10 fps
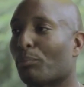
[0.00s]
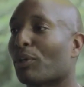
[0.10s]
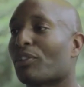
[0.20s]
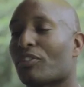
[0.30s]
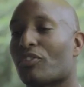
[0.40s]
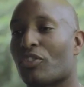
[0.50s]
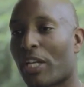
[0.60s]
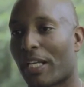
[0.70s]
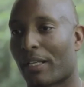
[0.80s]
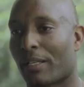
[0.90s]
Burgess
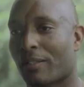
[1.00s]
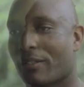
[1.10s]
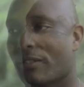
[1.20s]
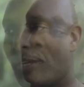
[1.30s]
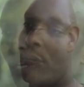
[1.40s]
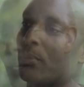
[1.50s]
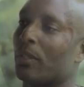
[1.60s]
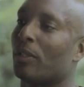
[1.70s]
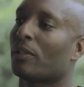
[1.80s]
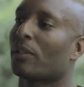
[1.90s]
Jenkins.
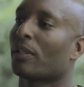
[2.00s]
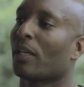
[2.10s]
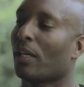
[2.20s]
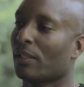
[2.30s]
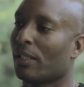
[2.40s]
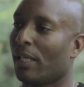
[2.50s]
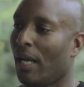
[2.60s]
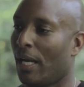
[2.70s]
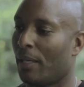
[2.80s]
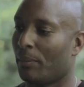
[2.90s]
Well, currently
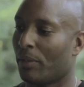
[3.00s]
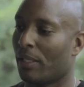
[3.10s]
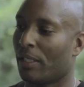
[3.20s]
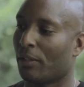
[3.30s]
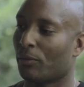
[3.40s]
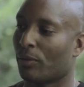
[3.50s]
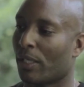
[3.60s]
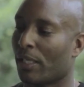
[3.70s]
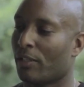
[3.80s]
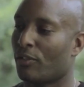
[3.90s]
I'm getting
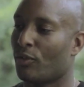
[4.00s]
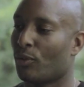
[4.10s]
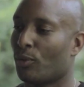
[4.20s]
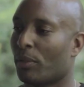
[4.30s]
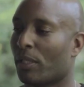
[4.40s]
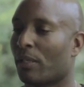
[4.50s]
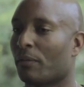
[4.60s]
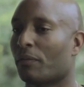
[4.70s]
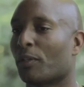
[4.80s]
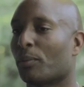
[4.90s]
ready to begin
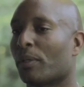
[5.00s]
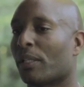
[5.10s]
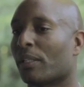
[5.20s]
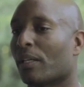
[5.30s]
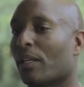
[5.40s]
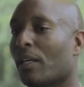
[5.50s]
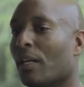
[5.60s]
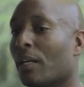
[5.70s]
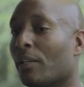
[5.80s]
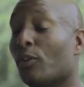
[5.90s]
filming
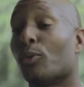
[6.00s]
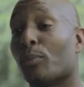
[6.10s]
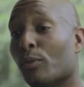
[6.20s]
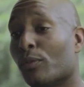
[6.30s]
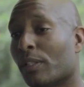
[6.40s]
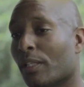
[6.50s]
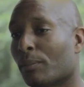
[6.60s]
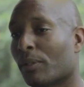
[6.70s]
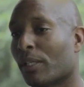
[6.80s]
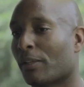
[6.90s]
a new movie that
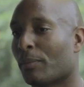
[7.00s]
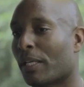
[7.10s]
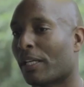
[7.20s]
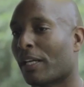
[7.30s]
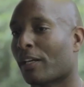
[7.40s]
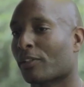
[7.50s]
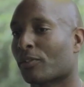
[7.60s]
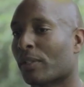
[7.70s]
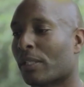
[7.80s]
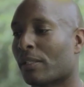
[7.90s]
I play the main
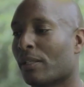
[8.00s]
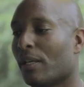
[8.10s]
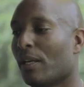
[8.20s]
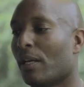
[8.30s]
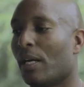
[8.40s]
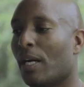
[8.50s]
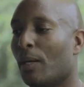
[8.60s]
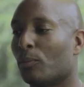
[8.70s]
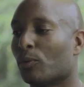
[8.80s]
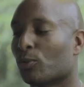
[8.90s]
character
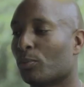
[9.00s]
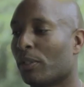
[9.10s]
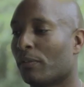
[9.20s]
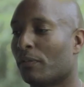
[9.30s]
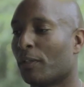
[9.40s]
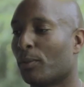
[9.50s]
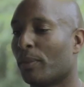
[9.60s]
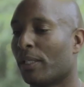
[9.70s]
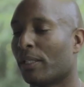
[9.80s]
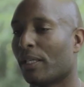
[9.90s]
in, which will be
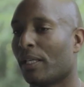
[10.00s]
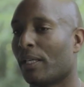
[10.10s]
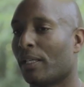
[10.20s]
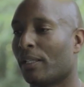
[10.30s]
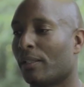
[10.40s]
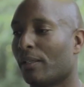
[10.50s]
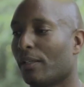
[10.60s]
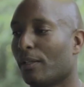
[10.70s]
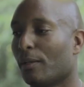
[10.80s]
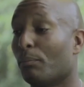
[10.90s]
filming in
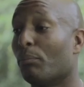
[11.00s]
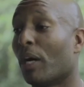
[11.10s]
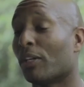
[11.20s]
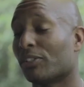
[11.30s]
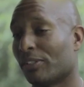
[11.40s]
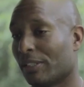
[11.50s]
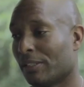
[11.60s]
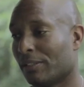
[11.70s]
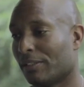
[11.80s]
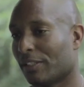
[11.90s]

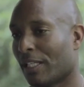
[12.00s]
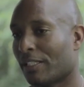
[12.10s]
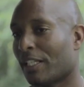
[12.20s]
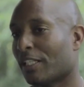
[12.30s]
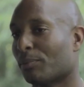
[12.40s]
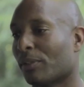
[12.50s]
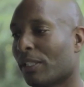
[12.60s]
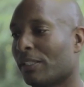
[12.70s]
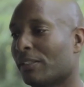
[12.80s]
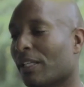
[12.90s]
Boston. So that takes
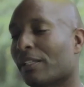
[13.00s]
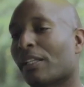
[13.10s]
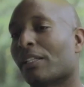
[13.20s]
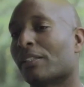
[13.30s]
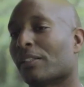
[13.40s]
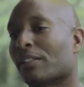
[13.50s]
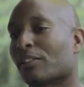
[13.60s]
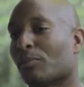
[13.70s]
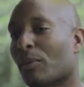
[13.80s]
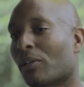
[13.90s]
place at the end of
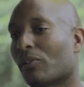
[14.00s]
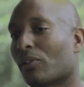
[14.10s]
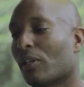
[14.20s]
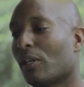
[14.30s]
this month.